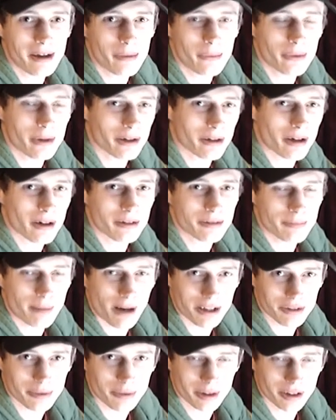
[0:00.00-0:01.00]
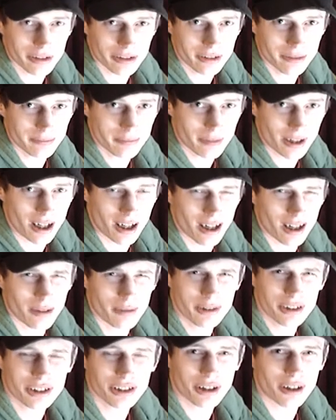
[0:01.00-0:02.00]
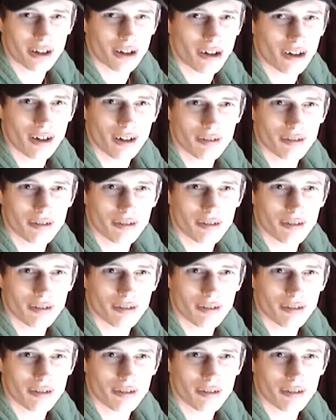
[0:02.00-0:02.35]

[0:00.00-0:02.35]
Windows passwords, which are